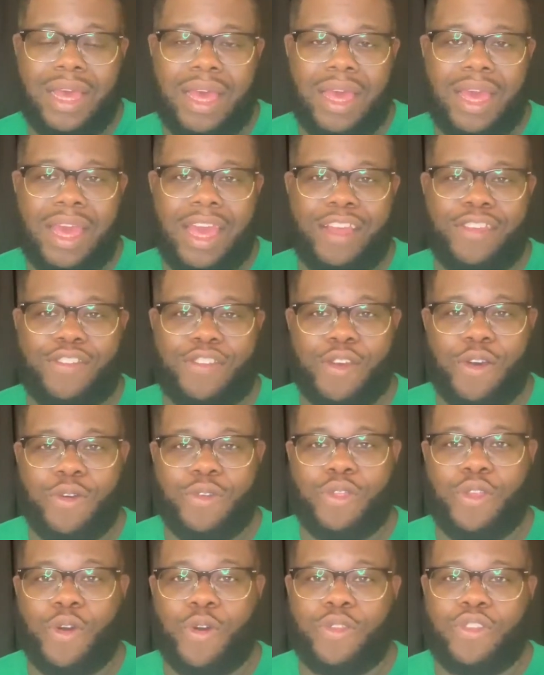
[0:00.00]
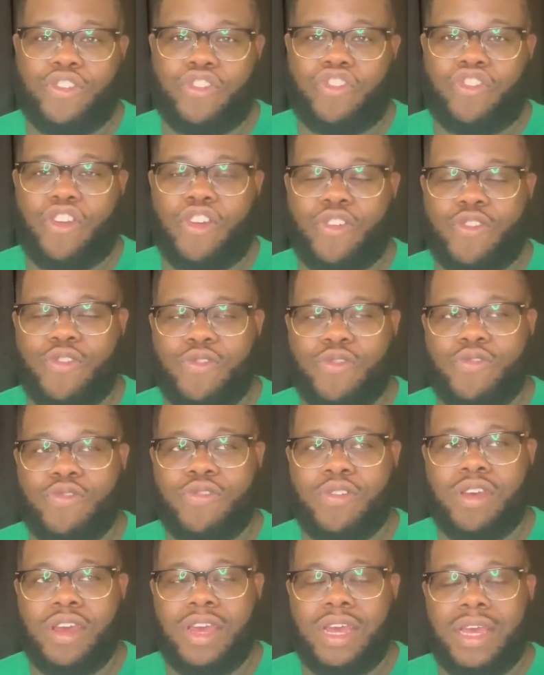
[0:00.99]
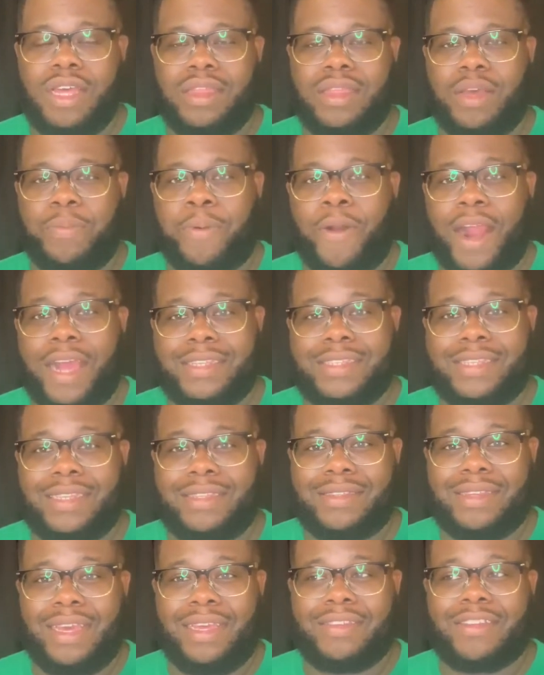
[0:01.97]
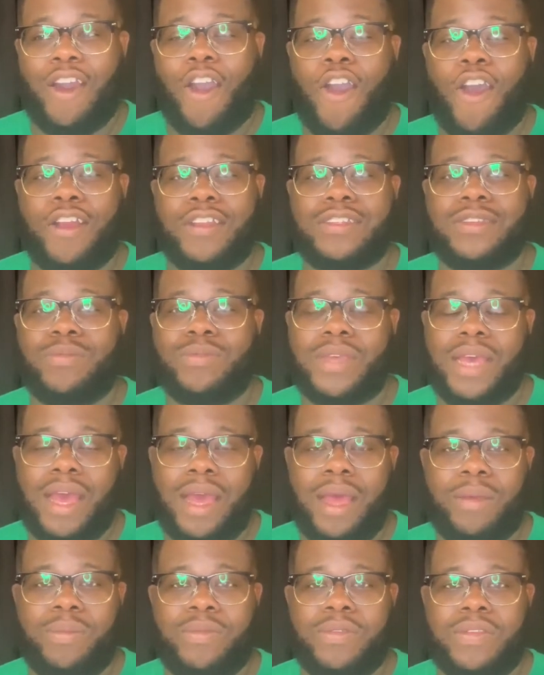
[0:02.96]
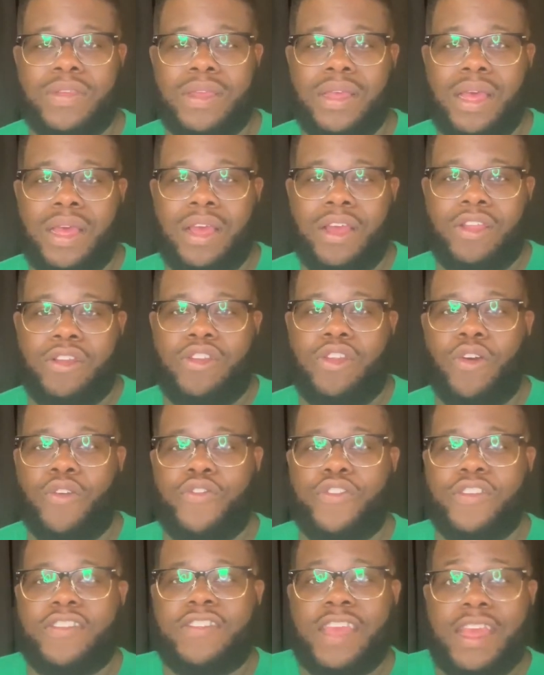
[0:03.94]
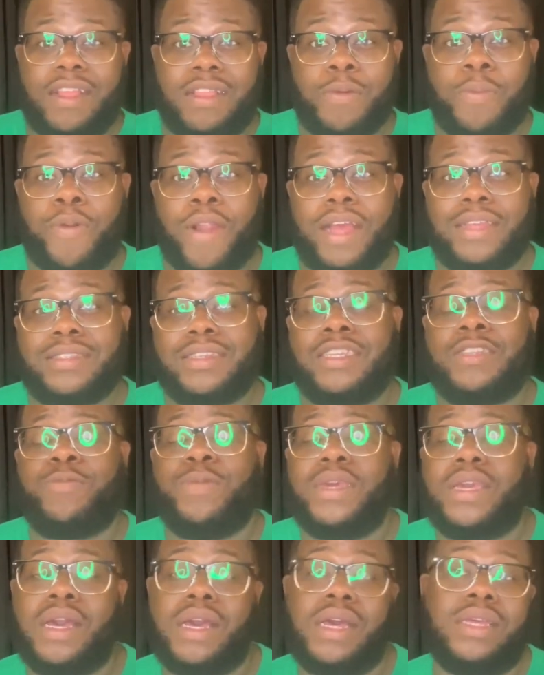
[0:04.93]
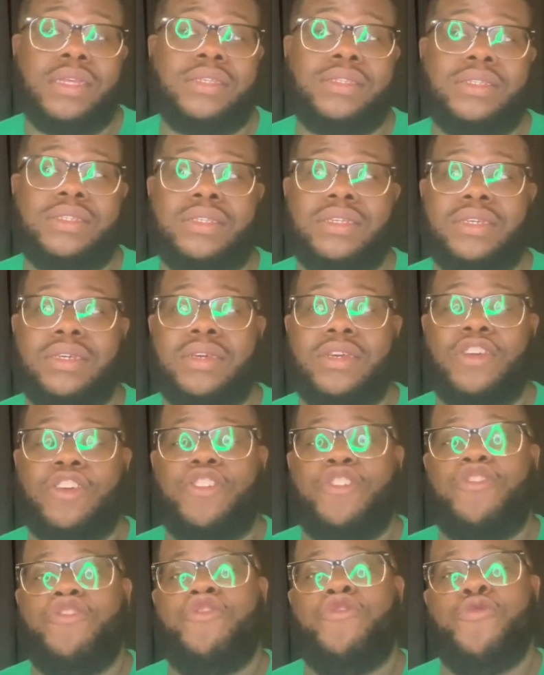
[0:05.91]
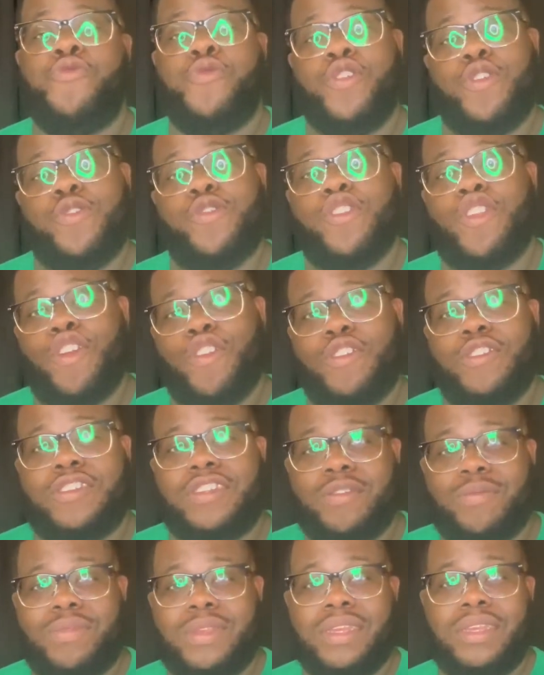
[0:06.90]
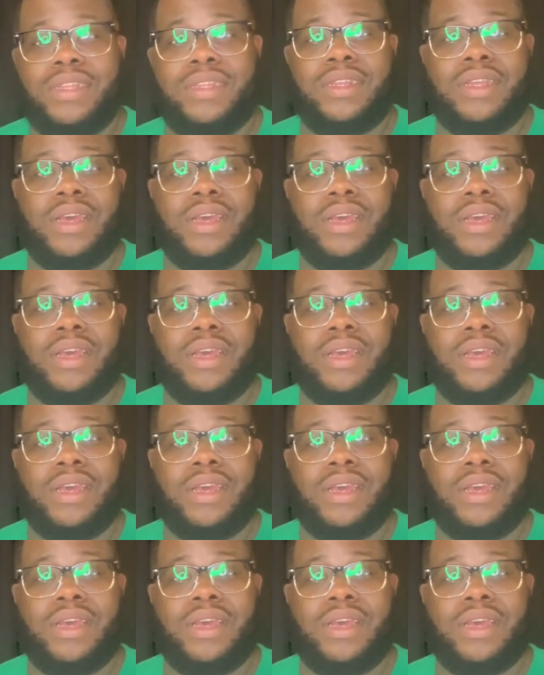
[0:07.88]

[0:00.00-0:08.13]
And so though the process gets hard sometimes, don't forsake the process, because you will learn something